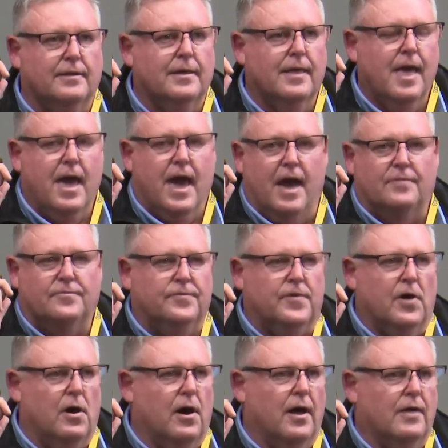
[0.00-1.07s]
at
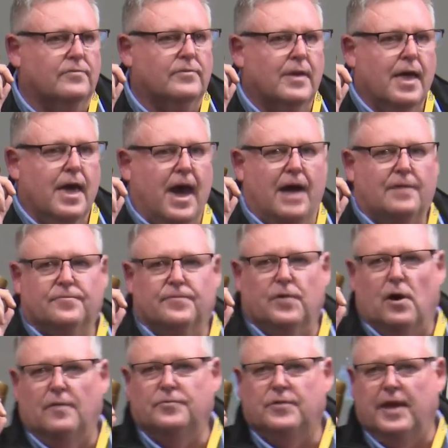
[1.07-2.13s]
5, at
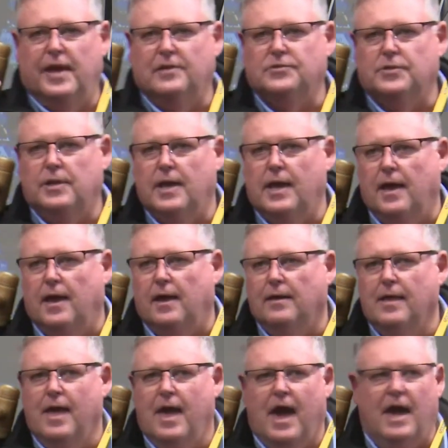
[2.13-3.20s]
5,000 now,
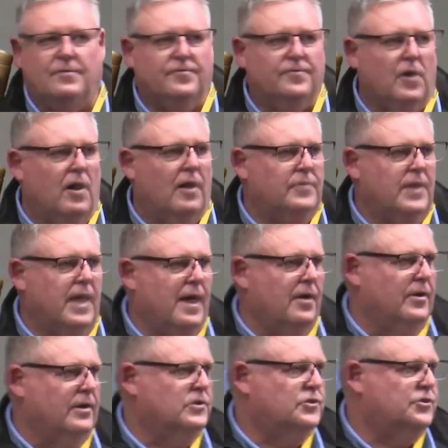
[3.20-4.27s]
at 5 now and
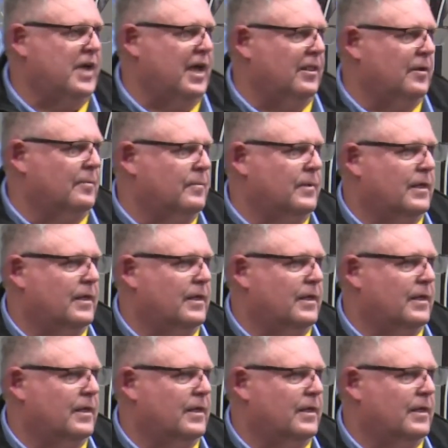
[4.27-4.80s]
I sell them.